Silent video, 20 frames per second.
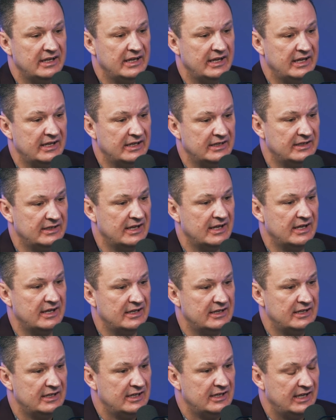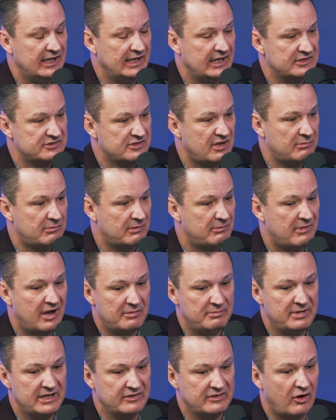and I saw my
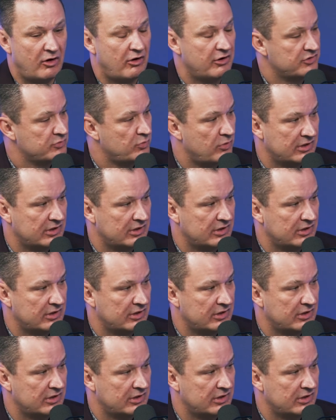mom being the hardest